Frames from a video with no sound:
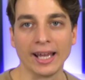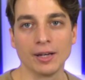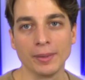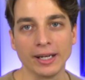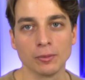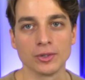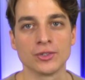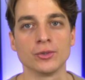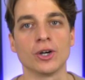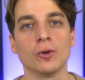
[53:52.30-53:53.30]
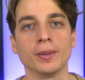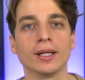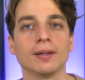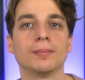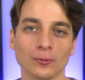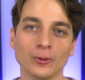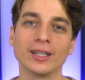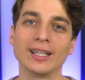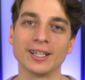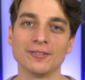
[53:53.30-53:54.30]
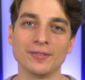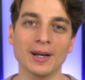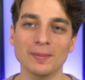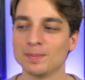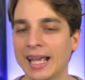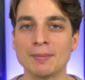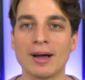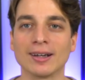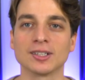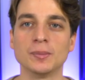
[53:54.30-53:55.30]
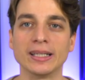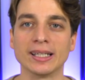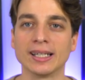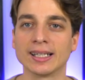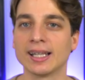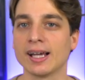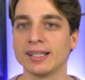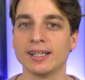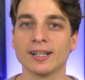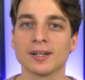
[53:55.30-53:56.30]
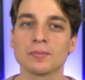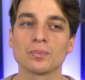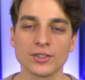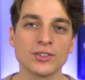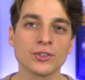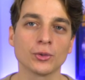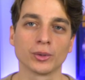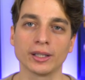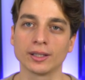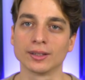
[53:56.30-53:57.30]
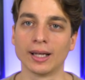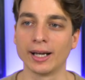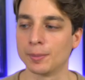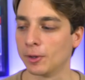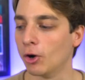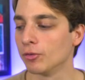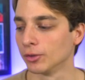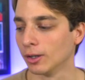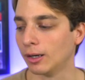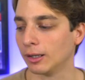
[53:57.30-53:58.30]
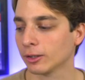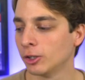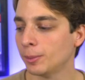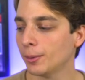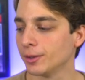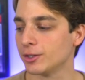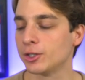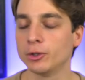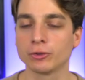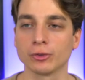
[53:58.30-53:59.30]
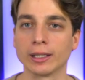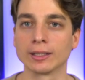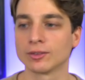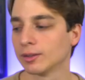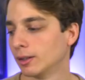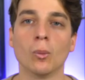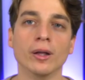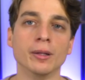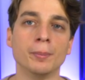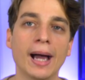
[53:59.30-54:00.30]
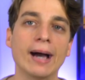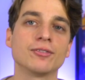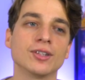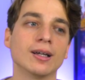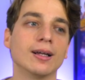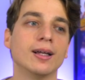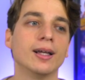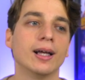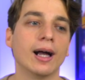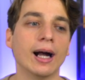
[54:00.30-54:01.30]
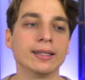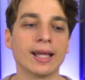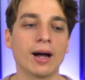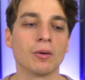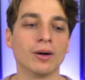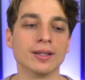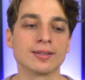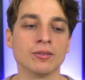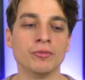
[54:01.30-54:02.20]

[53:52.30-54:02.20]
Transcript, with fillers: Animated was Zootopia. Really good film. Came out at the beginning of that year. This is a really good lineup overall. Kubo and the Two Strings won the BAFTA, and that was a